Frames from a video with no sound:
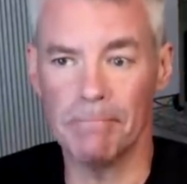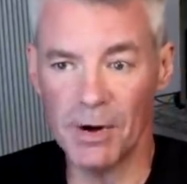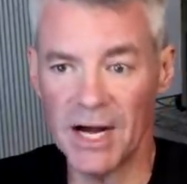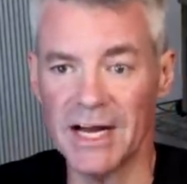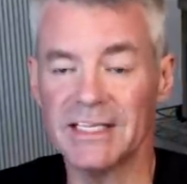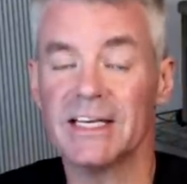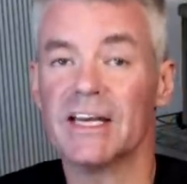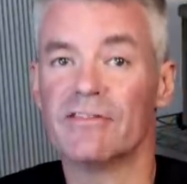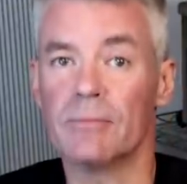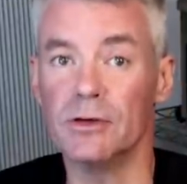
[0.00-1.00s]
But
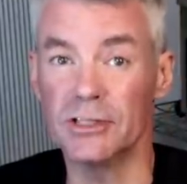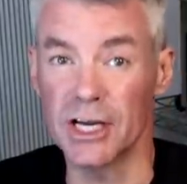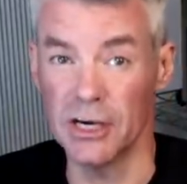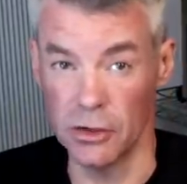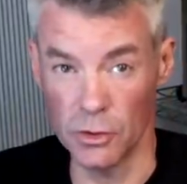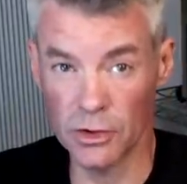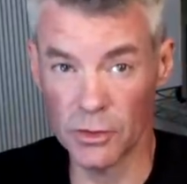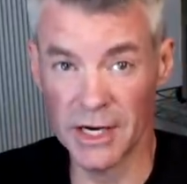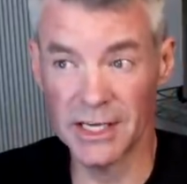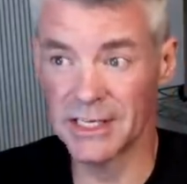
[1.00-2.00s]
if I'm using a new
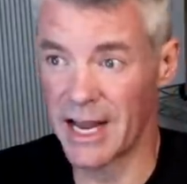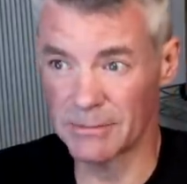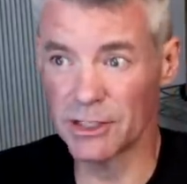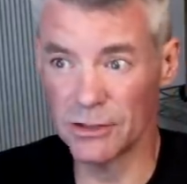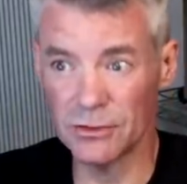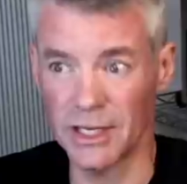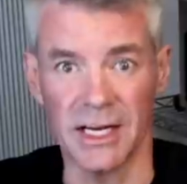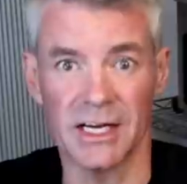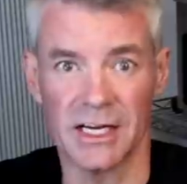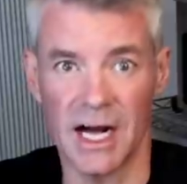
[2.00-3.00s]
ingredient,
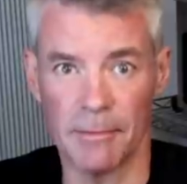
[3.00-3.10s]
absolutely.